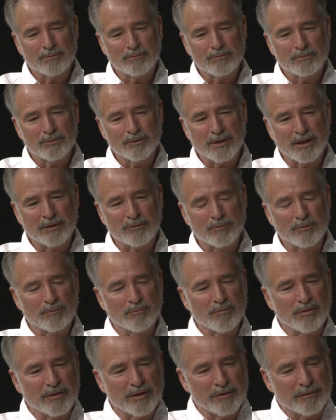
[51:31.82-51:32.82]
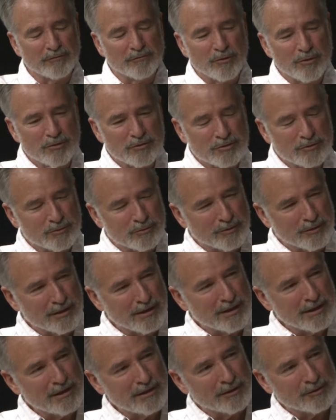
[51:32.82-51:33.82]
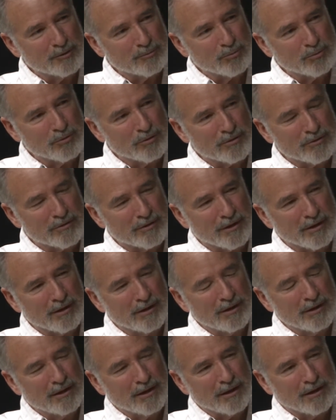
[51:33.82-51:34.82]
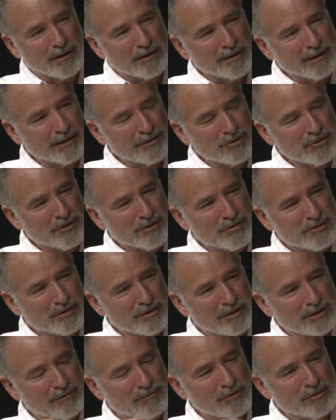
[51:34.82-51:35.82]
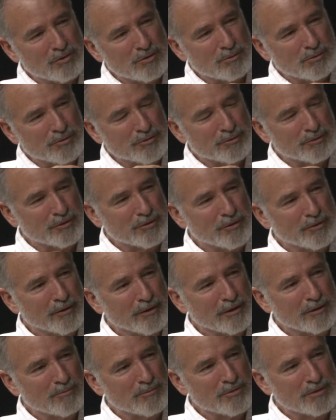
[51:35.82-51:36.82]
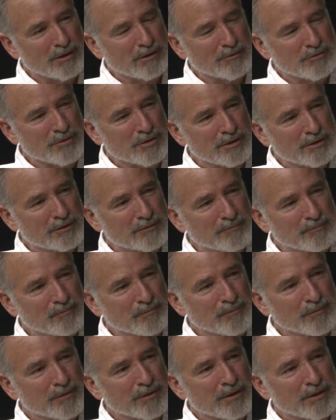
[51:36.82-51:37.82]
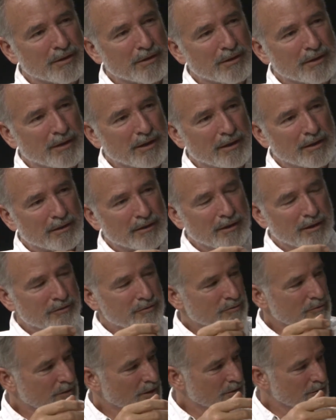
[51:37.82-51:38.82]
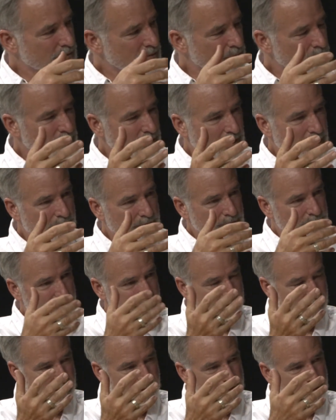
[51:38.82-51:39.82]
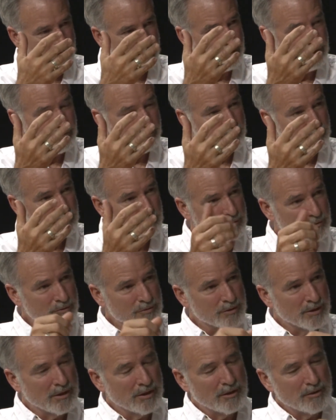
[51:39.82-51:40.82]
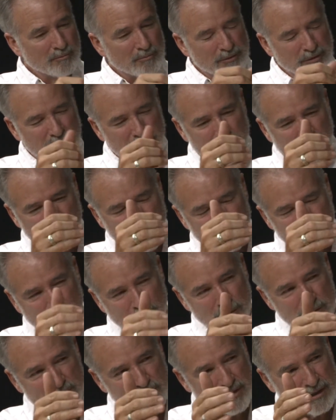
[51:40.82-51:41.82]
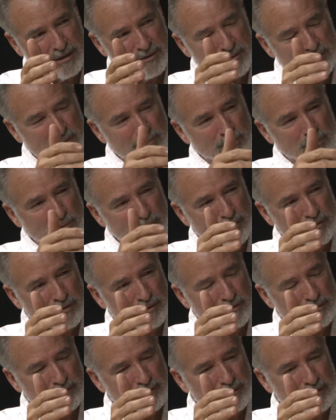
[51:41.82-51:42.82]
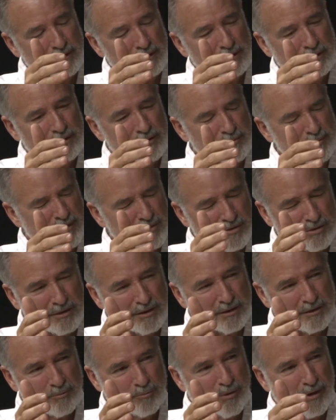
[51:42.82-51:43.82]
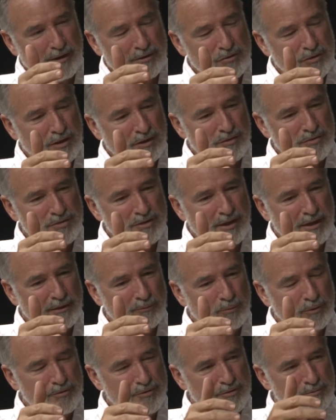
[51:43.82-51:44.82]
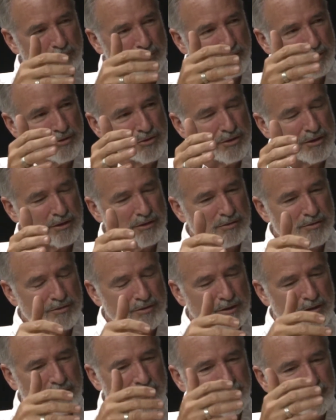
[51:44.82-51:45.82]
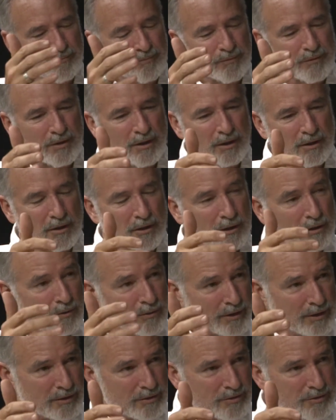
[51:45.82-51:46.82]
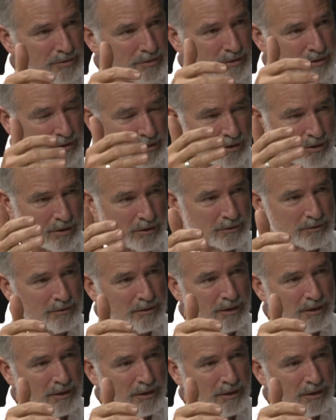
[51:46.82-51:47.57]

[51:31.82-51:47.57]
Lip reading: that the folks who are in need on the border are not just the individuals who are turning themselves in, as who are kind of hitting the news, but on both sides of the border, especially on the Mexican side, what's emerging is colonias, they're called,